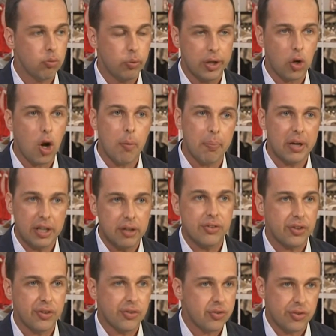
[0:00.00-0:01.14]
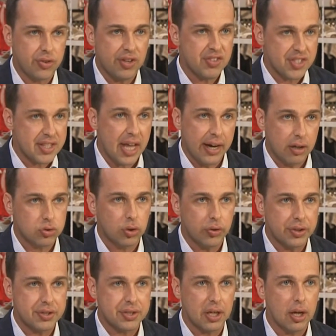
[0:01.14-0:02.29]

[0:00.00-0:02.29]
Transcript: with the company since since then. So it's hmm.